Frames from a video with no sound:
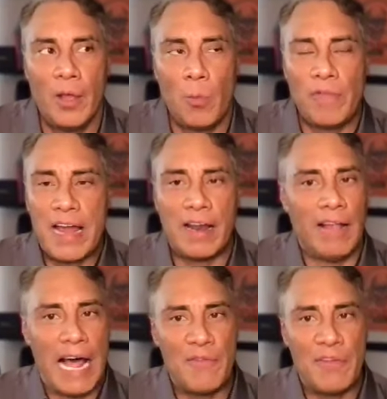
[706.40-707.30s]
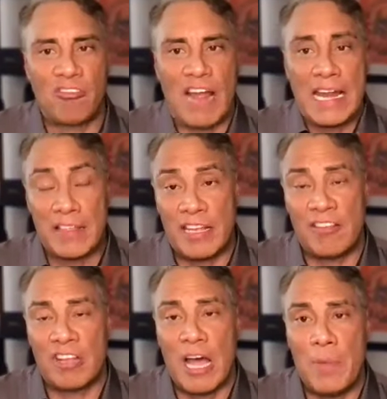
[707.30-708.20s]
We've got a lot of exciting
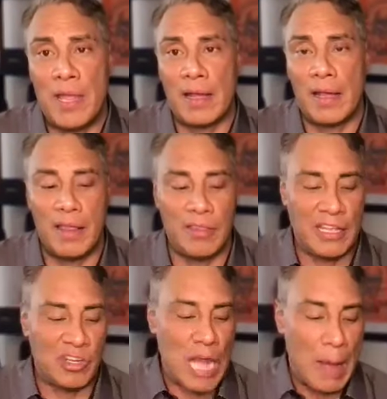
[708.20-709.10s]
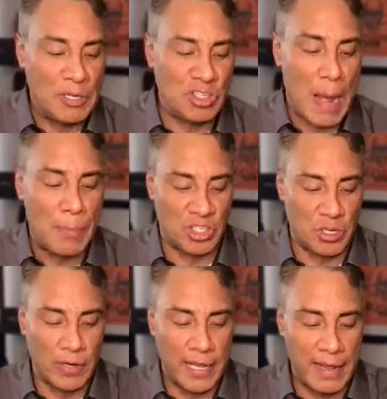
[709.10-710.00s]
things coming. The Shoppy Shop
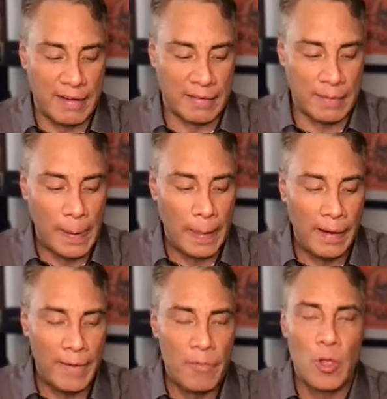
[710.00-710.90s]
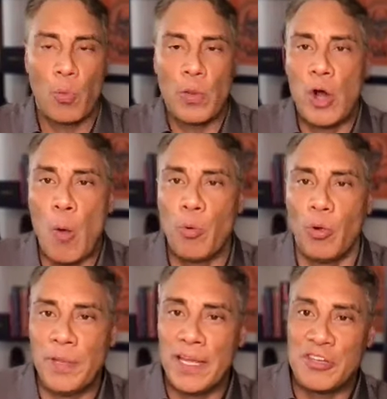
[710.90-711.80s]
Showcase, we hope
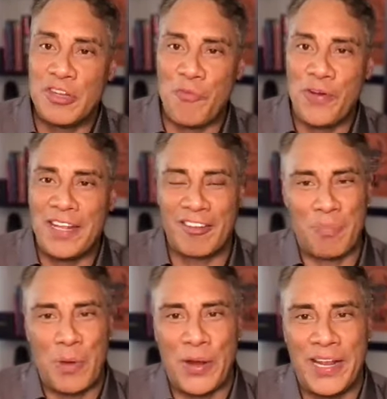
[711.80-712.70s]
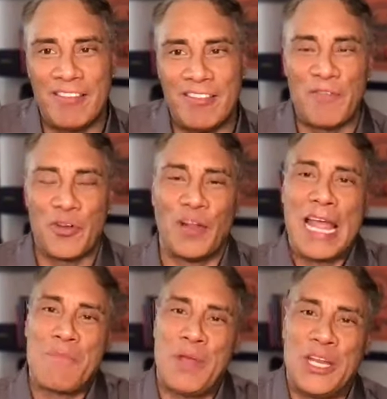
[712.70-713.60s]
will be a different experience. If you're
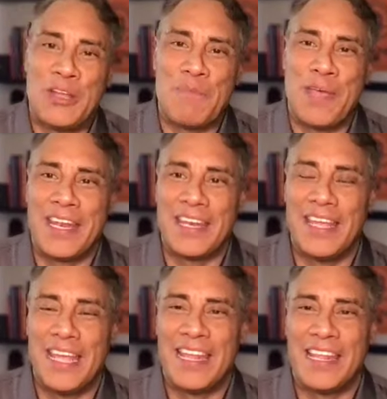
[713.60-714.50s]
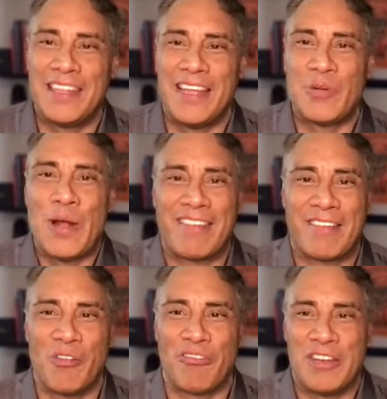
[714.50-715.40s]
like me and you've been in the direct
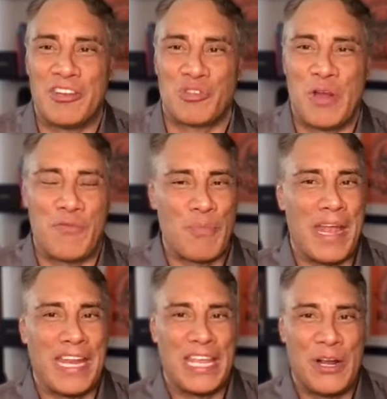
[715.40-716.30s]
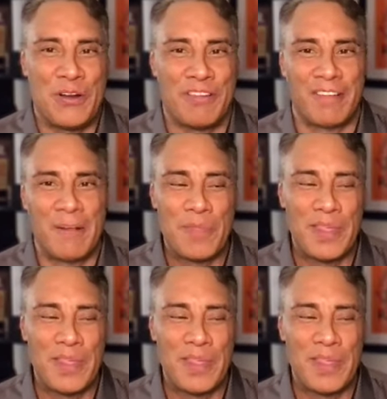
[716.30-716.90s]
sales industry for many years,